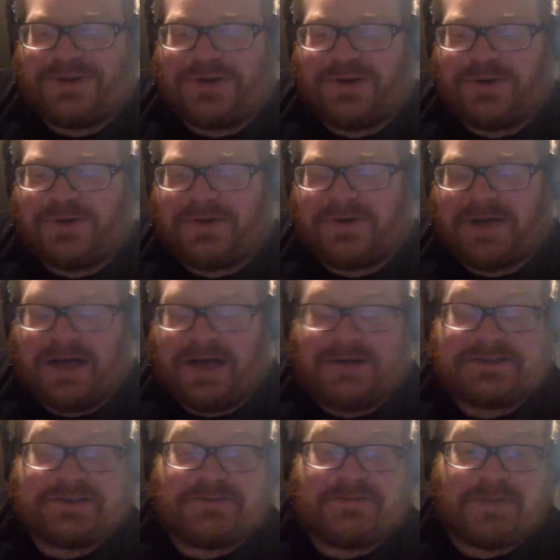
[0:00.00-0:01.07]
go with
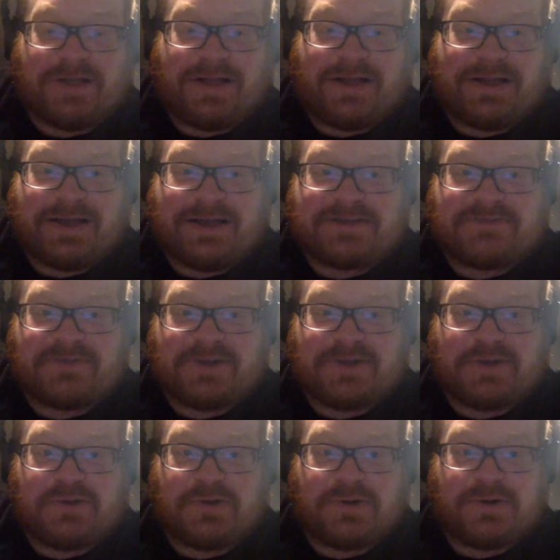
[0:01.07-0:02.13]
Aleister Black as Freddy
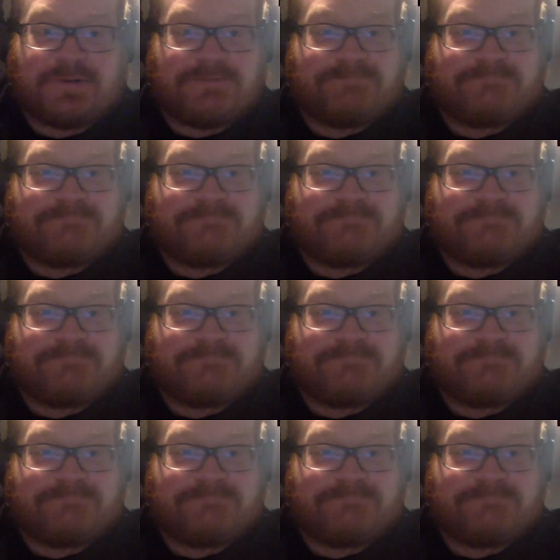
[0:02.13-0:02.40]
Krueger.